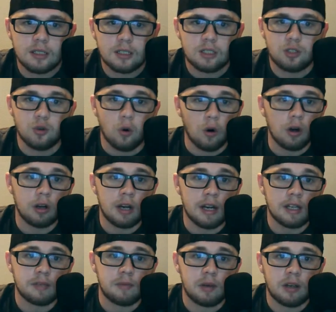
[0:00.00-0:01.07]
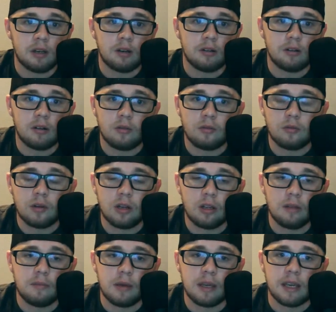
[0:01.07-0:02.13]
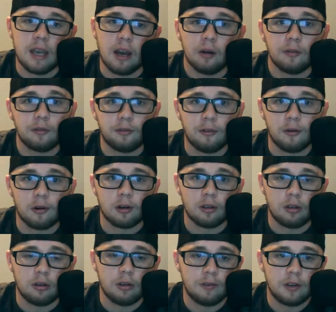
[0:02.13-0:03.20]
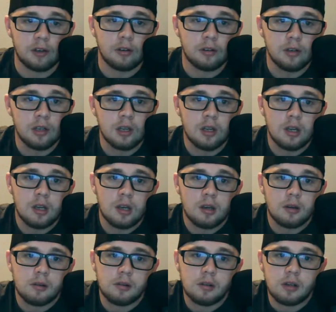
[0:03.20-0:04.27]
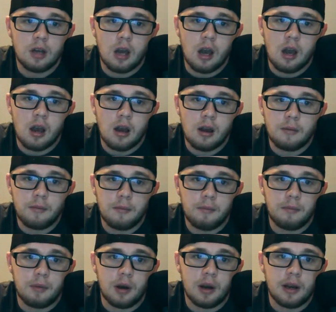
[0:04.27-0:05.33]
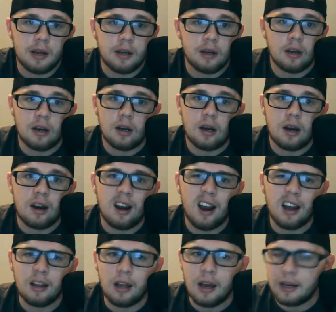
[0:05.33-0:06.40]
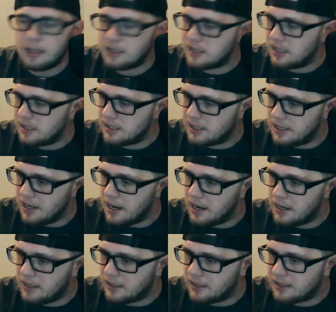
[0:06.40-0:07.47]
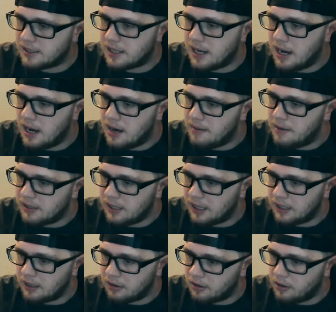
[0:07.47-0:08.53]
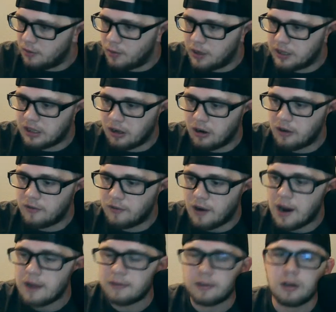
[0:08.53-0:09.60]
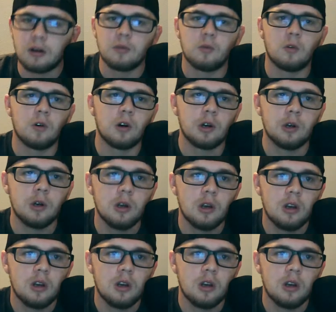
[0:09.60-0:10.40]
Jordan has been a really big help for Louisville. But I like Cincinnati in this game. I think they're going to win 35-31.